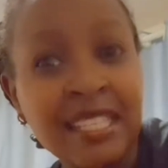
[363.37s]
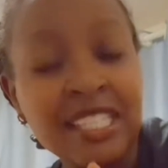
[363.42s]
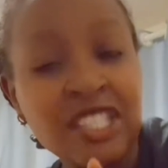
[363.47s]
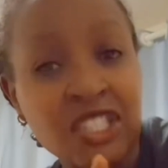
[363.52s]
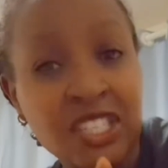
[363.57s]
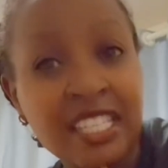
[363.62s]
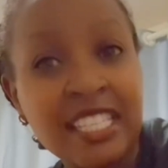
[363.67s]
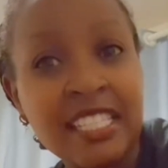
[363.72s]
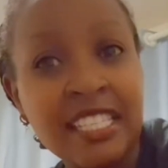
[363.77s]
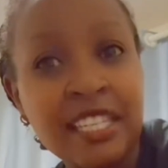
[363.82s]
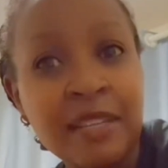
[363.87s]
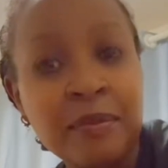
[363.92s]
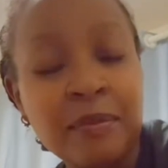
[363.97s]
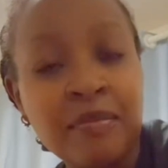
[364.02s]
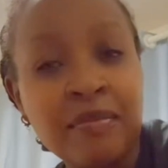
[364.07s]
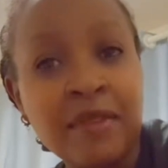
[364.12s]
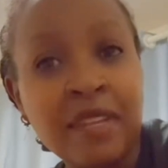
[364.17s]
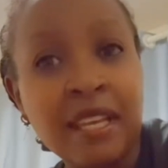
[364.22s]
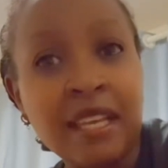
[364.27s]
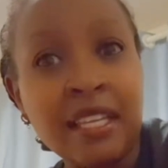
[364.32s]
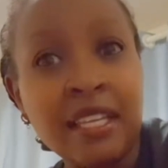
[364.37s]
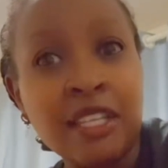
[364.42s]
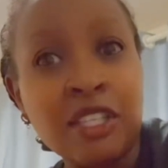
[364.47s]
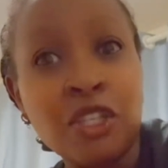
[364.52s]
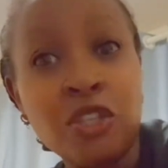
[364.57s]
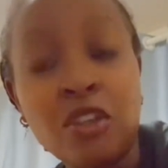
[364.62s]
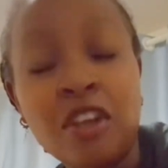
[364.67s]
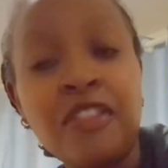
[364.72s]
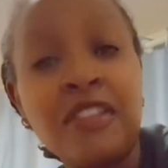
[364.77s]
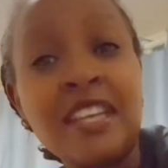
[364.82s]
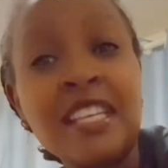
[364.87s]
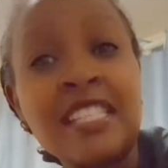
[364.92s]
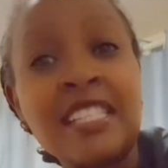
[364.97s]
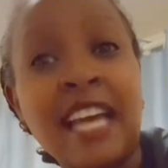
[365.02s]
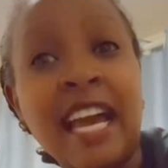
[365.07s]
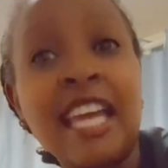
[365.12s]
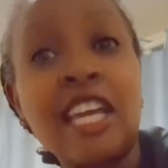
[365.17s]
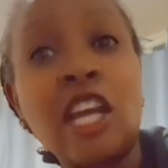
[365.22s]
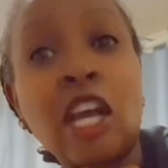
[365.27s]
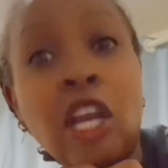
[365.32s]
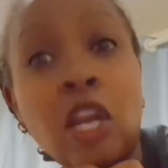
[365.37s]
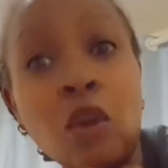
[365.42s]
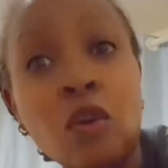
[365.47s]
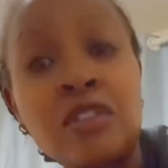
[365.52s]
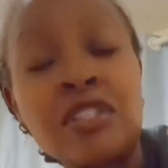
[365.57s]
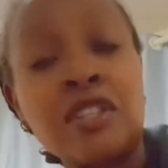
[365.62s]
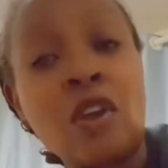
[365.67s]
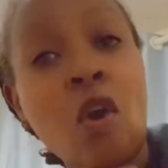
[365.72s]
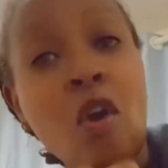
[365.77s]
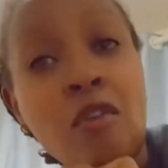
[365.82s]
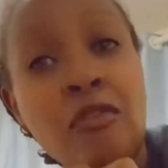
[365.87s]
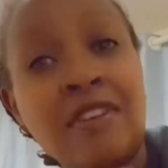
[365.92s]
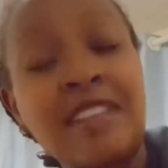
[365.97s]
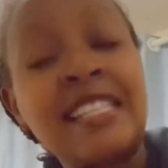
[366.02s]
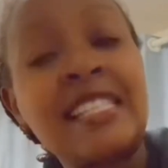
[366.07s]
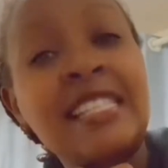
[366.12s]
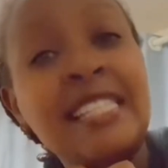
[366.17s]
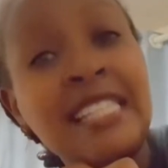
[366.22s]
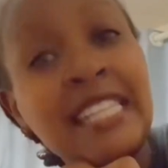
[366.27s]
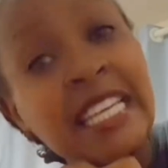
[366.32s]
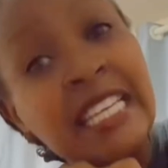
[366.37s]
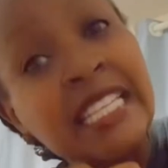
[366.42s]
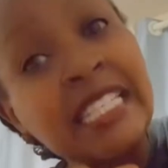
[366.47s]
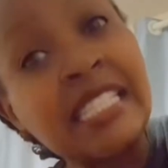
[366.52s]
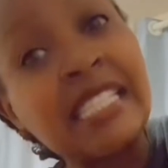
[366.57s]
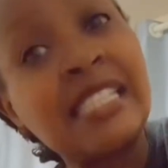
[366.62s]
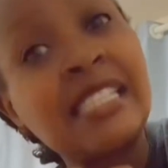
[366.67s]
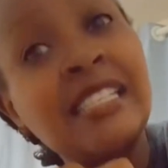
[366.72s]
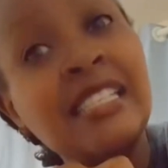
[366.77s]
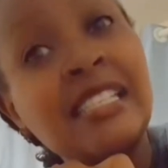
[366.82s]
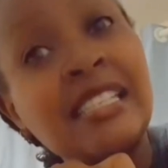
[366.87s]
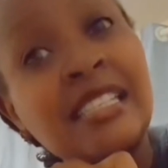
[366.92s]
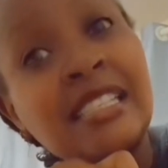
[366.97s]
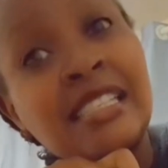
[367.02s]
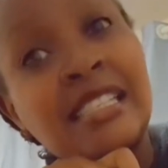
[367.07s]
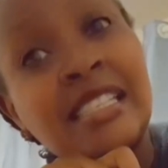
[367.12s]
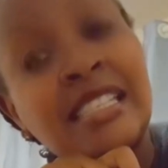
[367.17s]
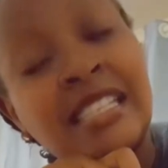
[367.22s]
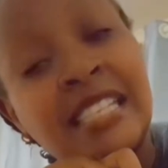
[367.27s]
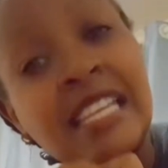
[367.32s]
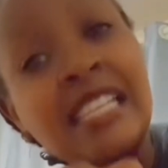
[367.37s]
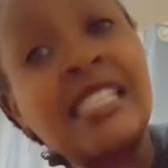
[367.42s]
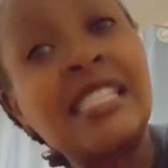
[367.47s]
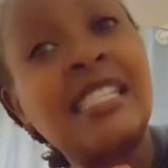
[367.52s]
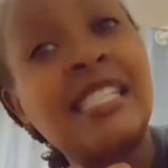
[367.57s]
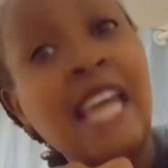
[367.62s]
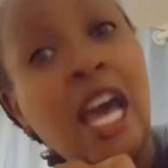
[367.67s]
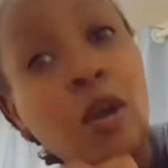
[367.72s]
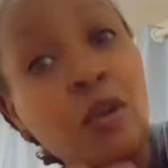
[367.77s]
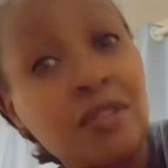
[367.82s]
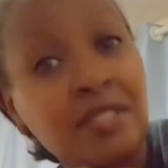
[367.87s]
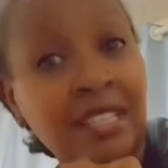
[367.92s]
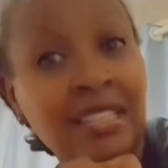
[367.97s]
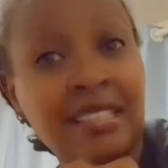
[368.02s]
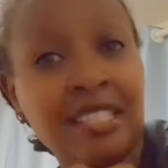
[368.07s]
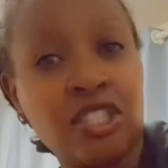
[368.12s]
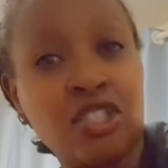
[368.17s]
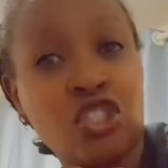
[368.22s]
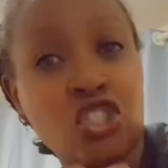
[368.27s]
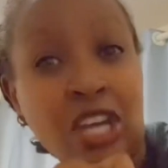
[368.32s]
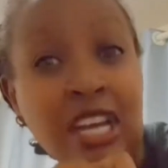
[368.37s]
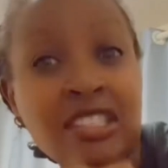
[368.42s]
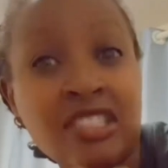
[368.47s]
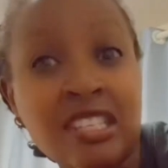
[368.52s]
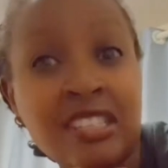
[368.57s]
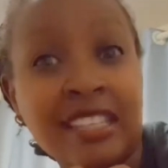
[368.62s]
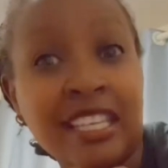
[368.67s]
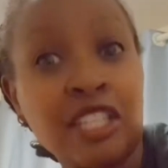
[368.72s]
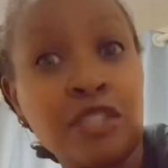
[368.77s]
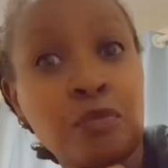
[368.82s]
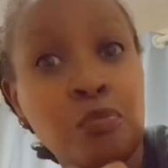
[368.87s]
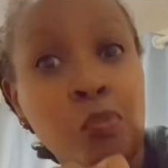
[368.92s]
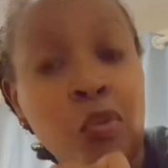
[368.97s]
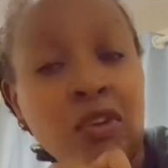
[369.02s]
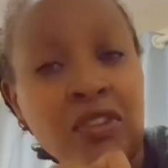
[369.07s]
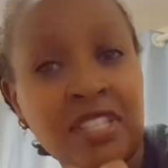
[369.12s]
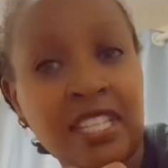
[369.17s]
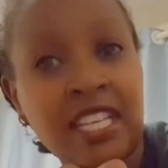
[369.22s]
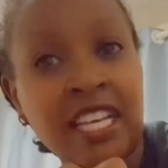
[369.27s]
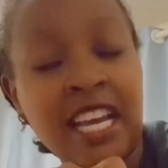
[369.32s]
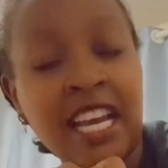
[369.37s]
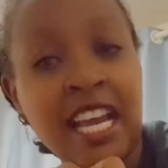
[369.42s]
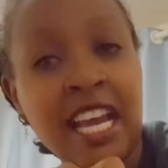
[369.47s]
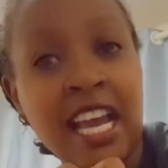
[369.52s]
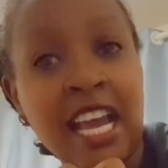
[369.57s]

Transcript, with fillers: did. You know, this guy closed over six 6,000 churches and mosques.